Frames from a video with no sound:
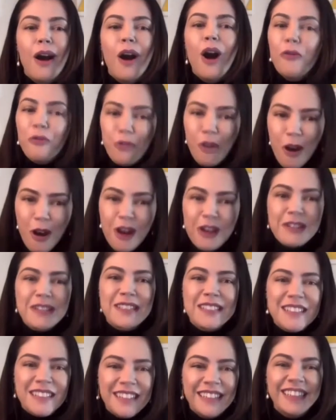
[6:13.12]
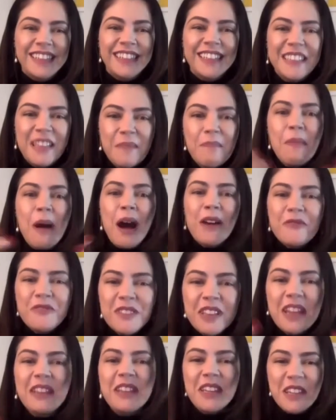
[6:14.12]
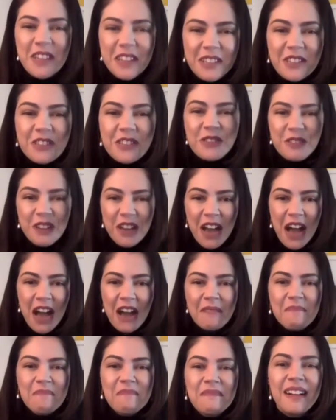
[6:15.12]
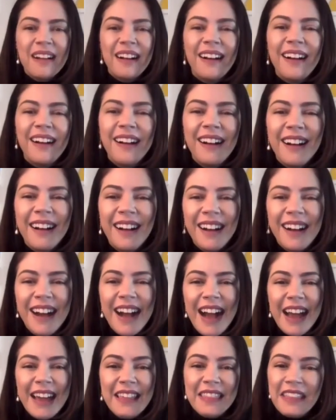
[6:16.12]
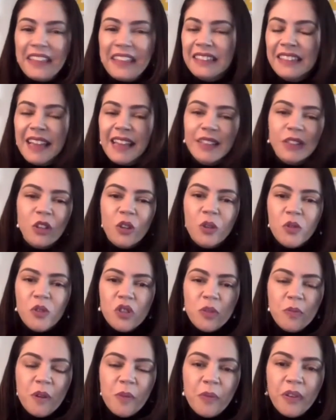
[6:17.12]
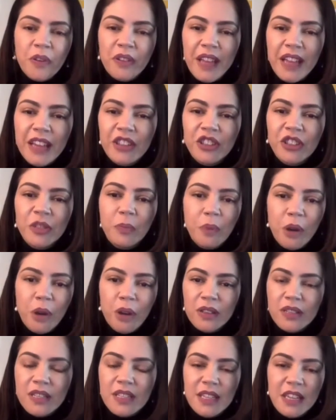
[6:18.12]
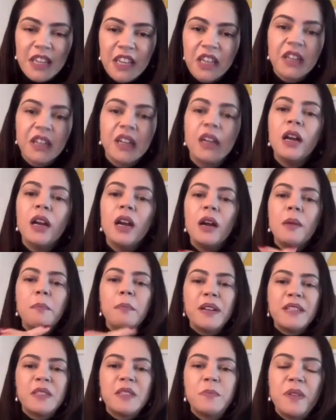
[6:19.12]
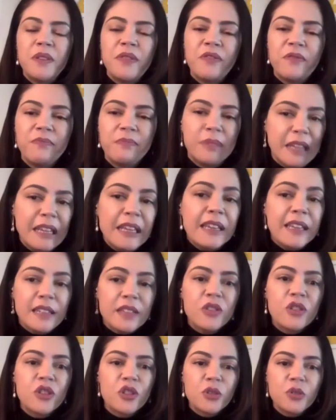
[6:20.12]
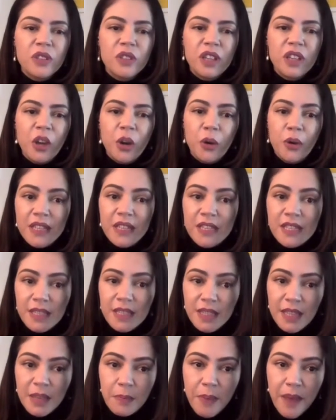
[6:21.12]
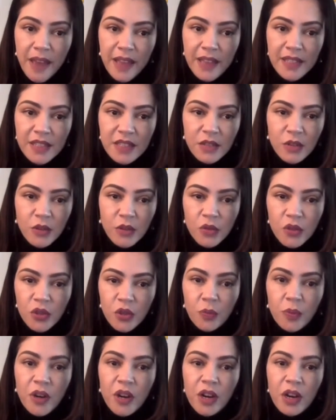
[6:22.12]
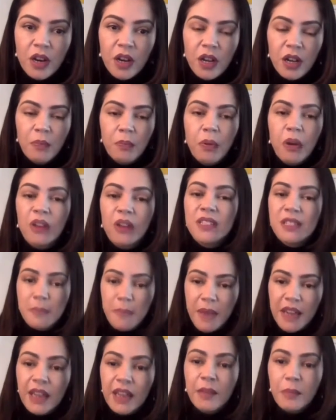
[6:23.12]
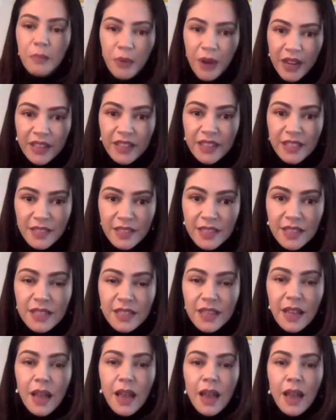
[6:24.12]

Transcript: of course, uh, in the months and years to come, uh, I think that consumer protection policy here must be linked to the OECD best consumer uh, policy making practices.